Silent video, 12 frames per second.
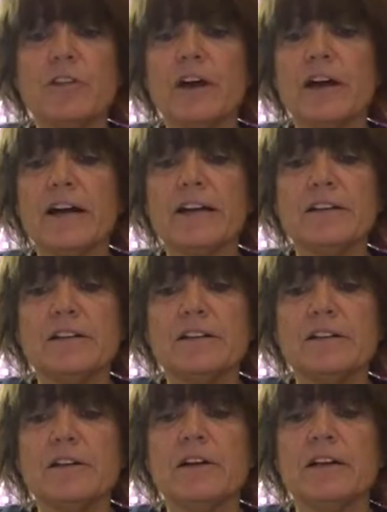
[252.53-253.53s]
that
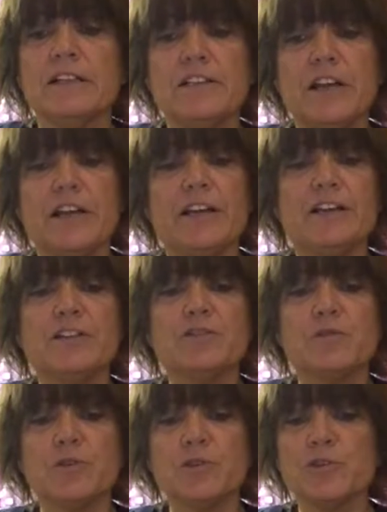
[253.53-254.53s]

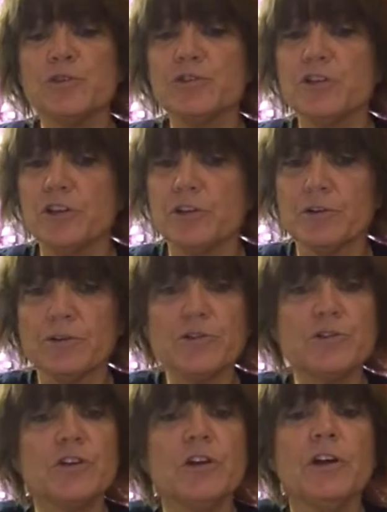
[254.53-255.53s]
days versus years,